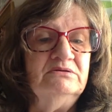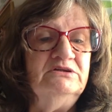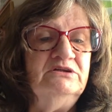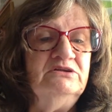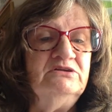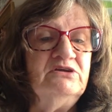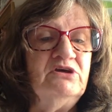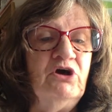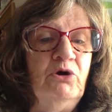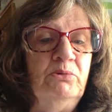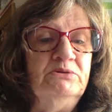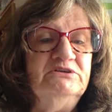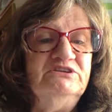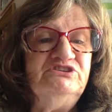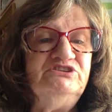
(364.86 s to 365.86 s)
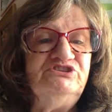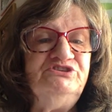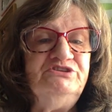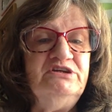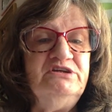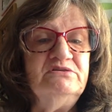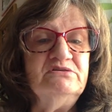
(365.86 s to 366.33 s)
In
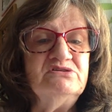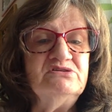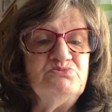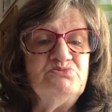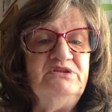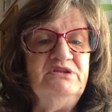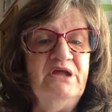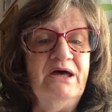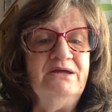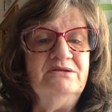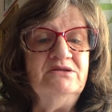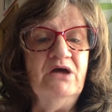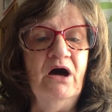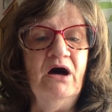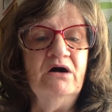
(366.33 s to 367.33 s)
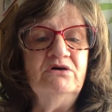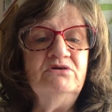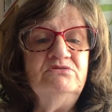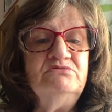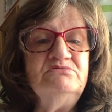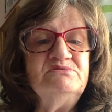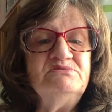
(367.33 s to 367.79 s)
coalition deals with
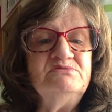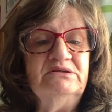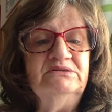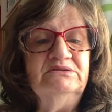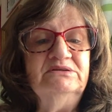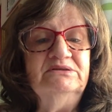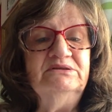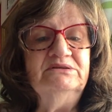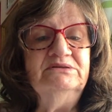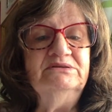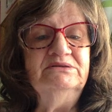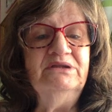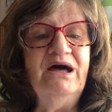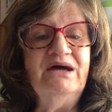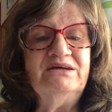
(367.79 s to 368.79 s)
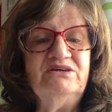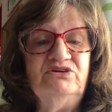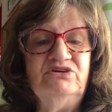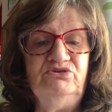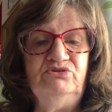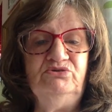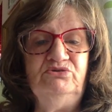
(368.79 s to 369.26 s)
Netanyahu's
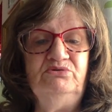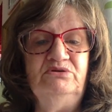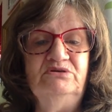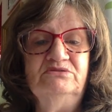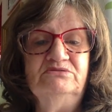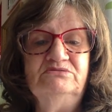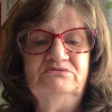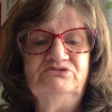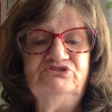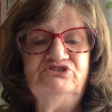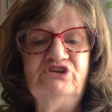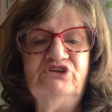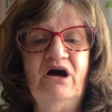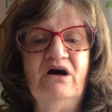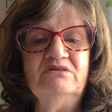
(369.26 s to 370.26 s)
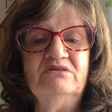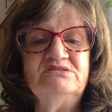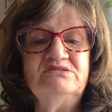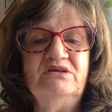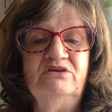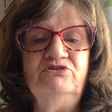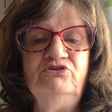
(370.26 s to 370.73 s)
Likud,
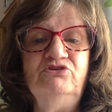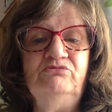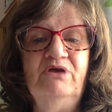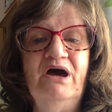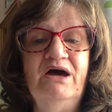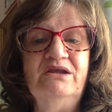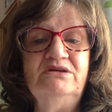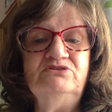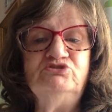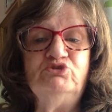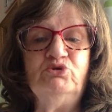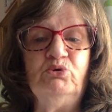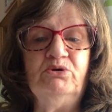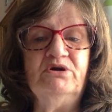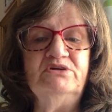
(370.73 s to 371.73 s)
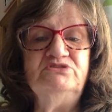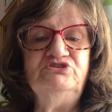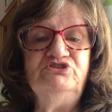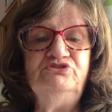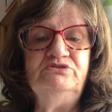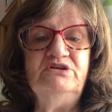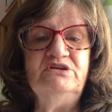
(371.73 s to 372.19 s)
Shas, and United Torah
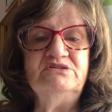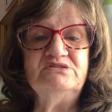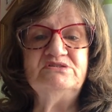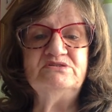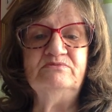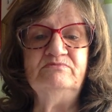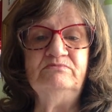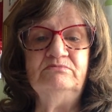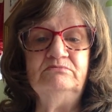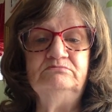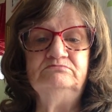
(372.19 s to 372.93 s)
Judaism,